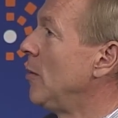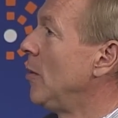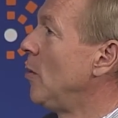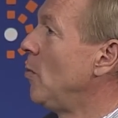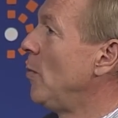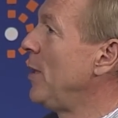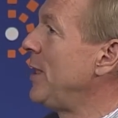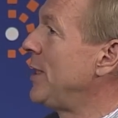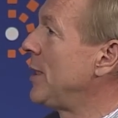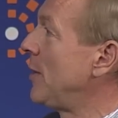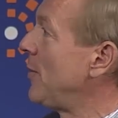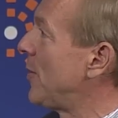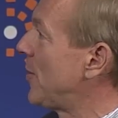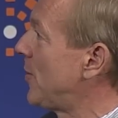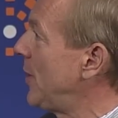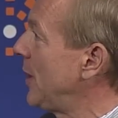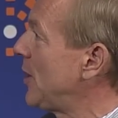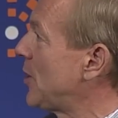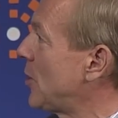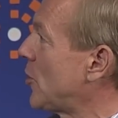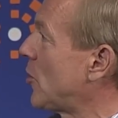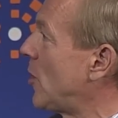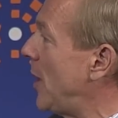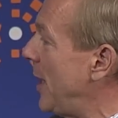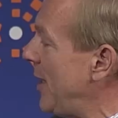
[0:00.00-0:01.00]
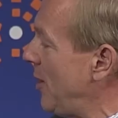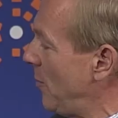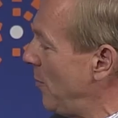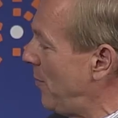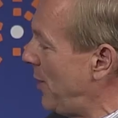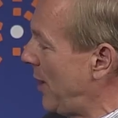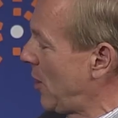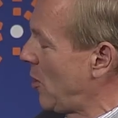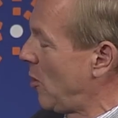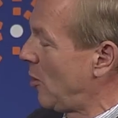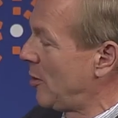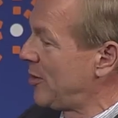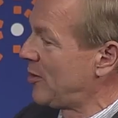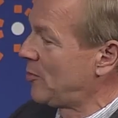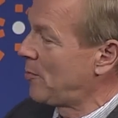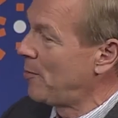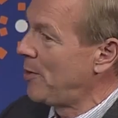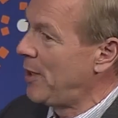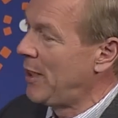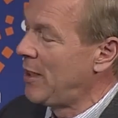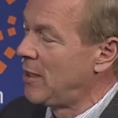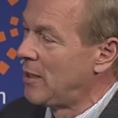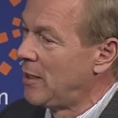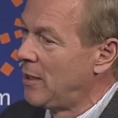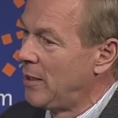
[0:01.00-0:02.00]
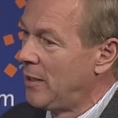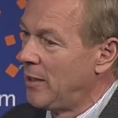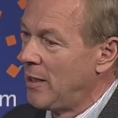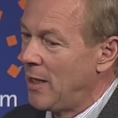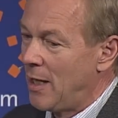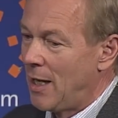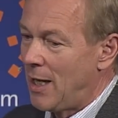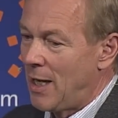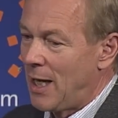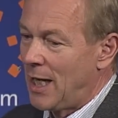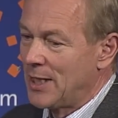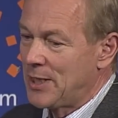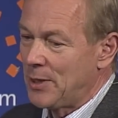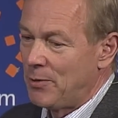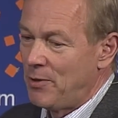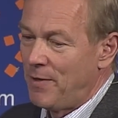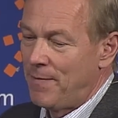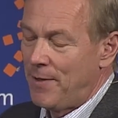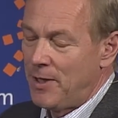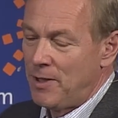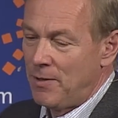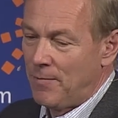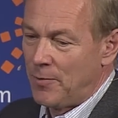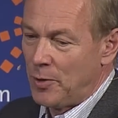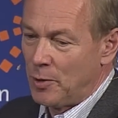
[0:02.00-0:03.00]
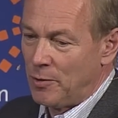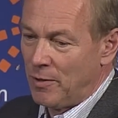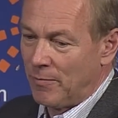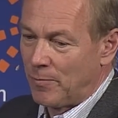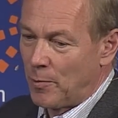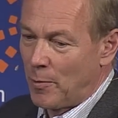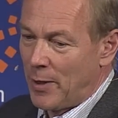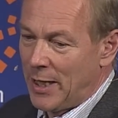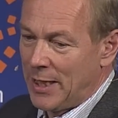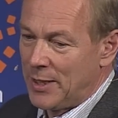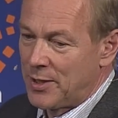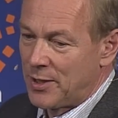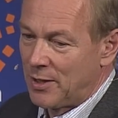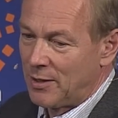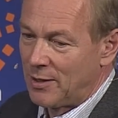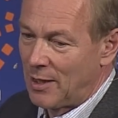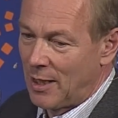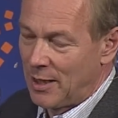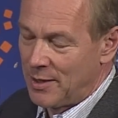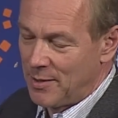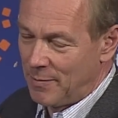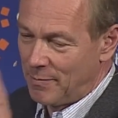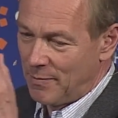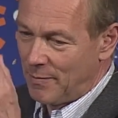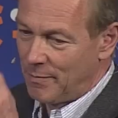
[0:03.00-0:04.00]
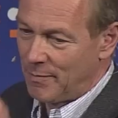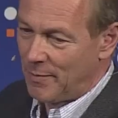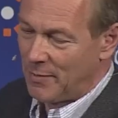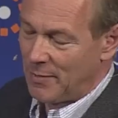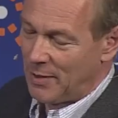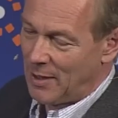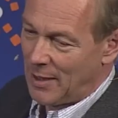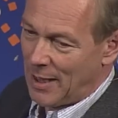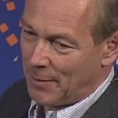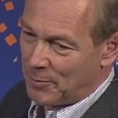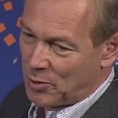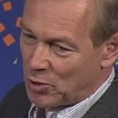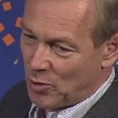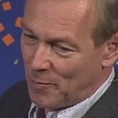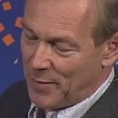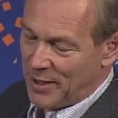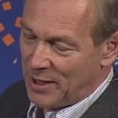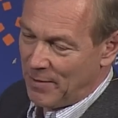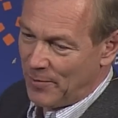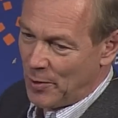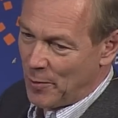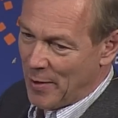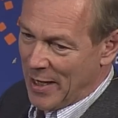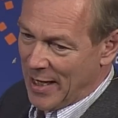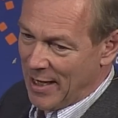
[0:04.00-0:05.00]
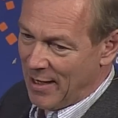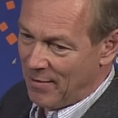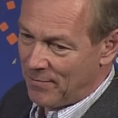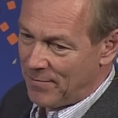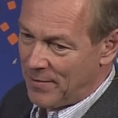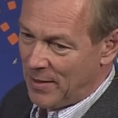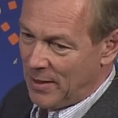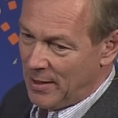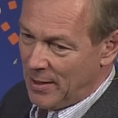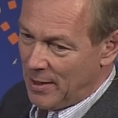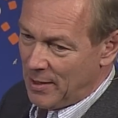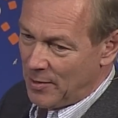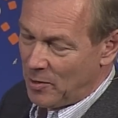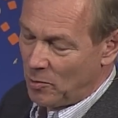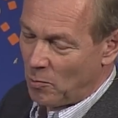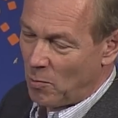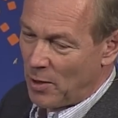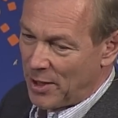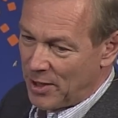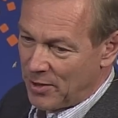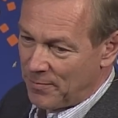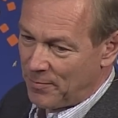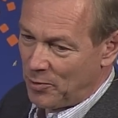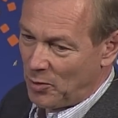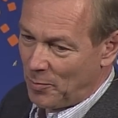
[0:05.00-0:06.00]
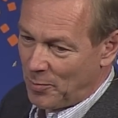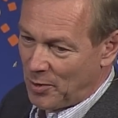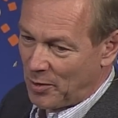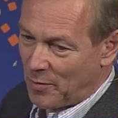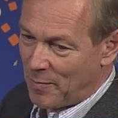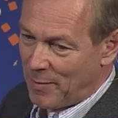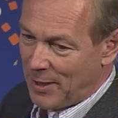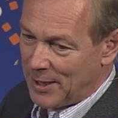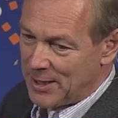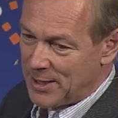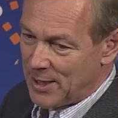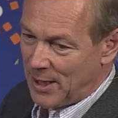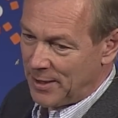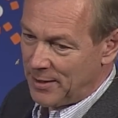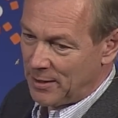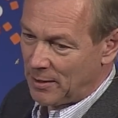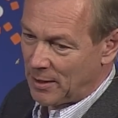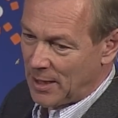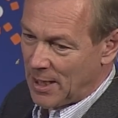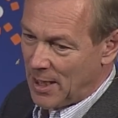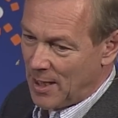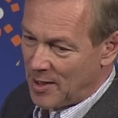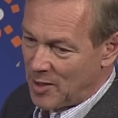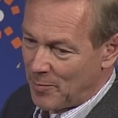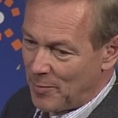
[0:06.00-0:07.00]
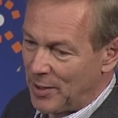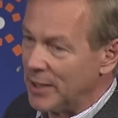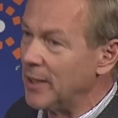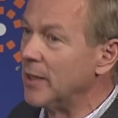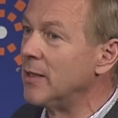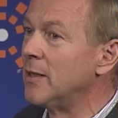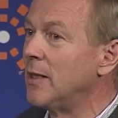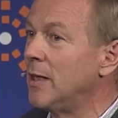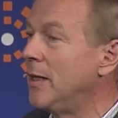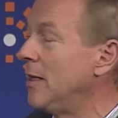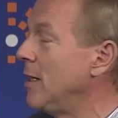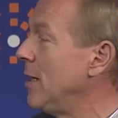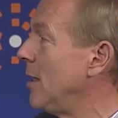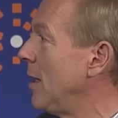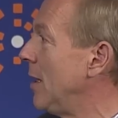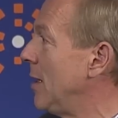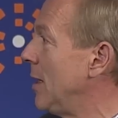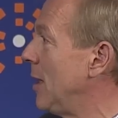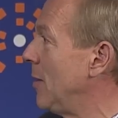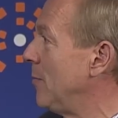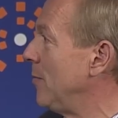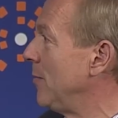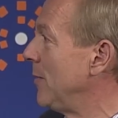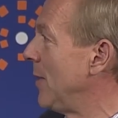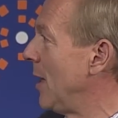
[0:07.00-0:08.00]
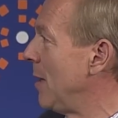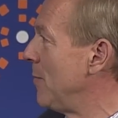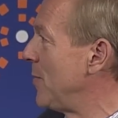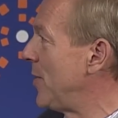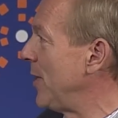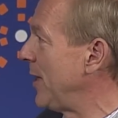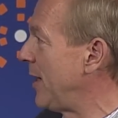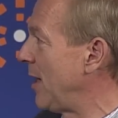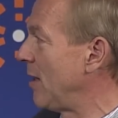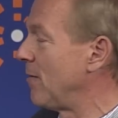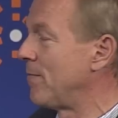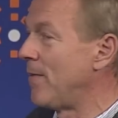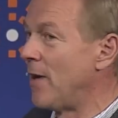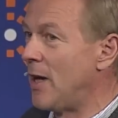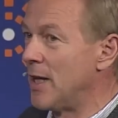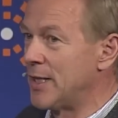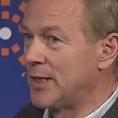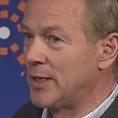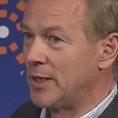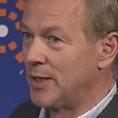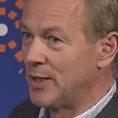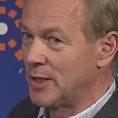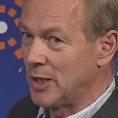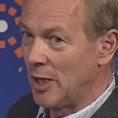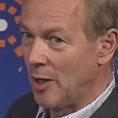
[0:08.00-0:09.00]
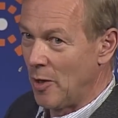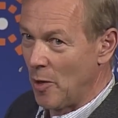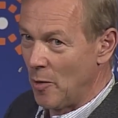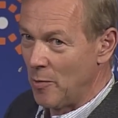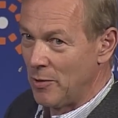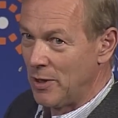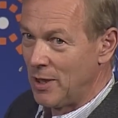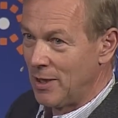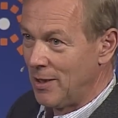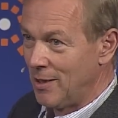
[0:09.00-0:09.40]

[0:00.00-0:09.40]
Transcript: We don't think straight because I don't know if any of you have read, and I'm sure many of you have, the wonderful book by Daniel Kahneman, I'm Thinking Fast and Slow,